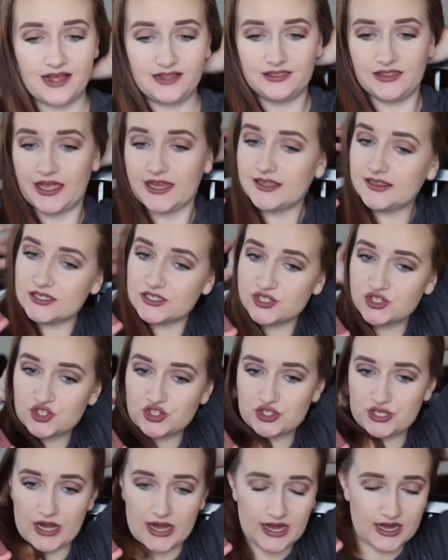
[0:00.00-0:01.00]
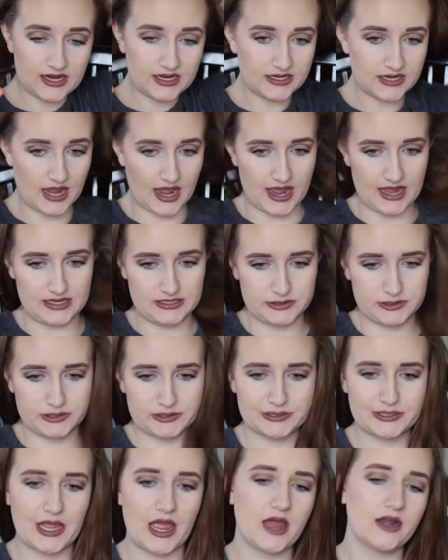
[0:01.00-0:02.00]
I like this shade as
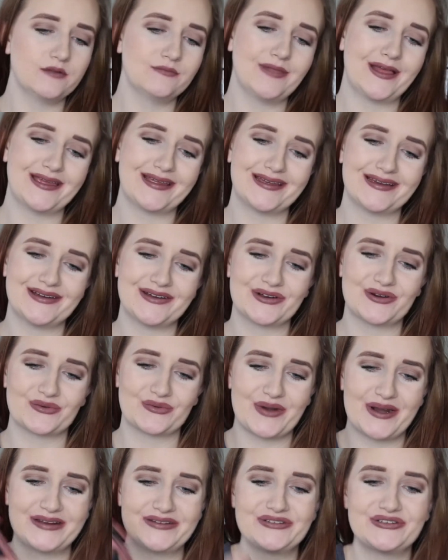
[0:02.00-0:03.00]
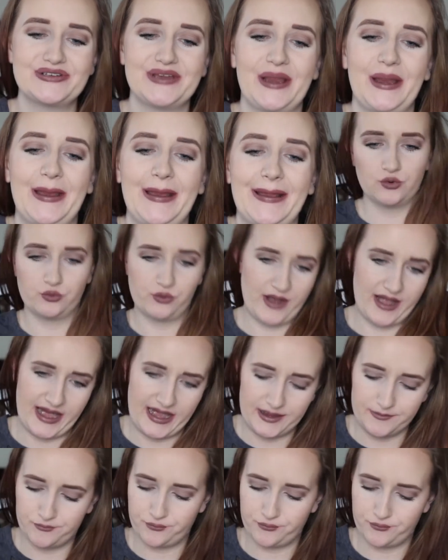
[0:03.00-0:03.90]
it's kind of like a grungy gray